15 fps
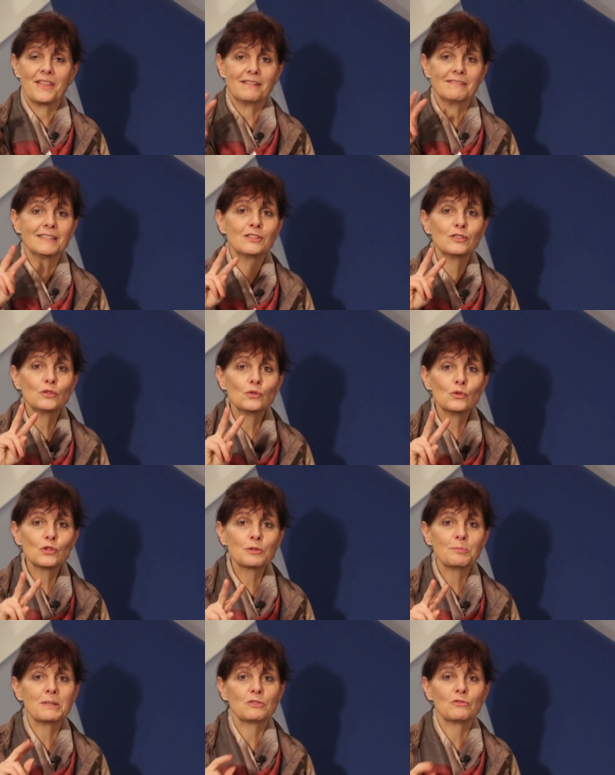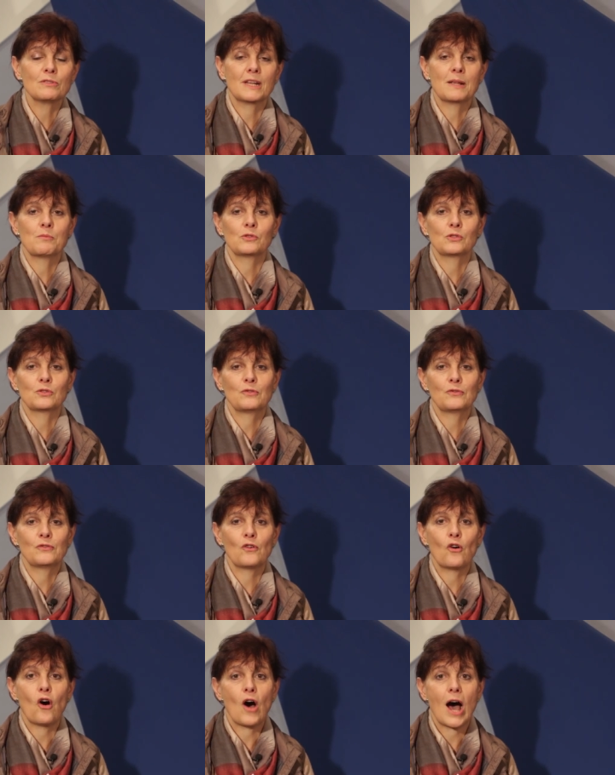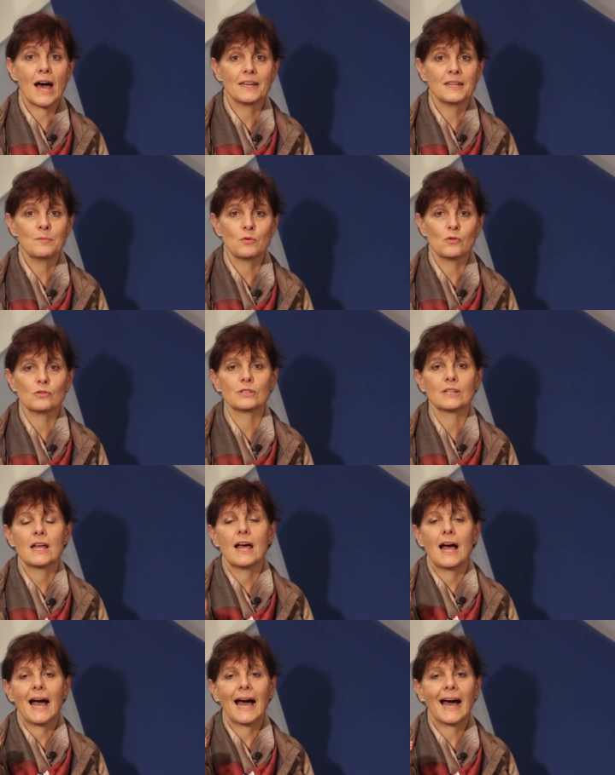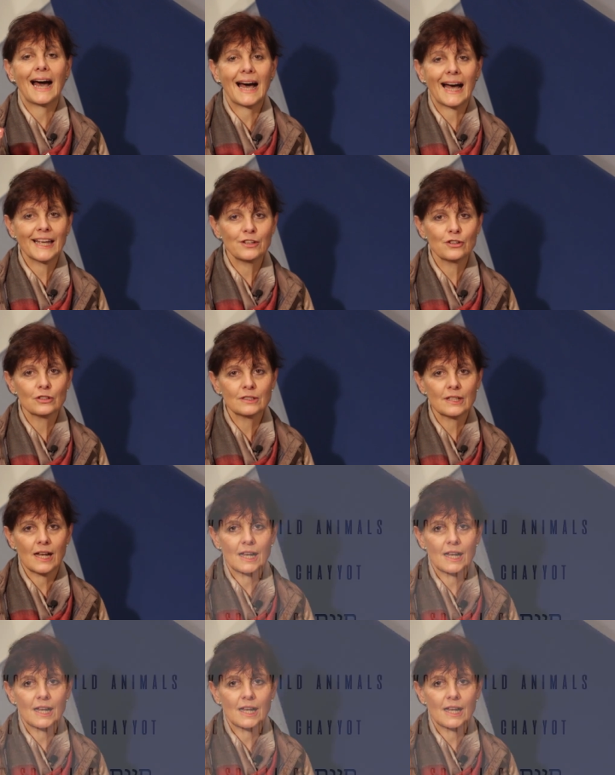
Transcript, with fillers: there is two special names also for animals. Chayot,